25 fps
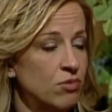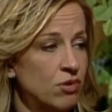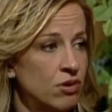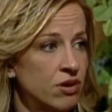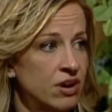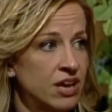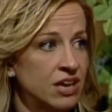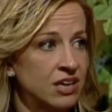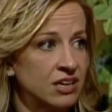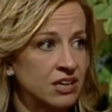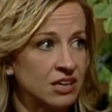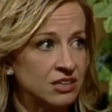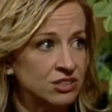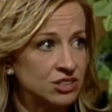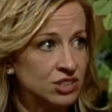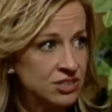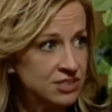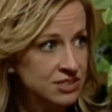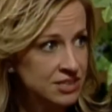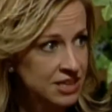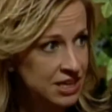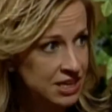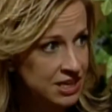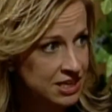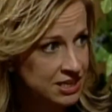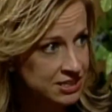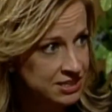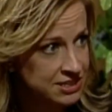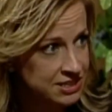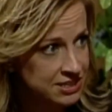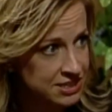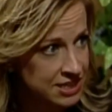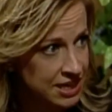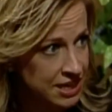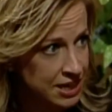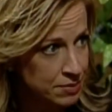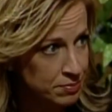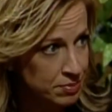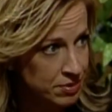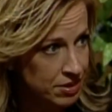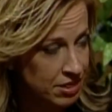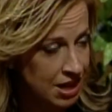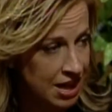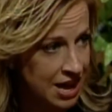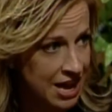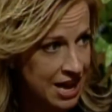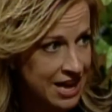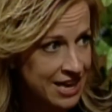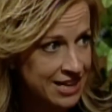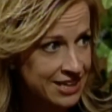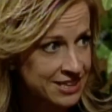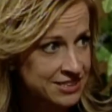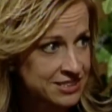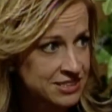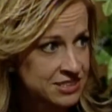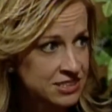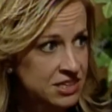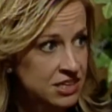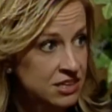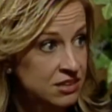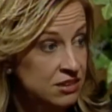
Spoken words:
working on just getting stabilized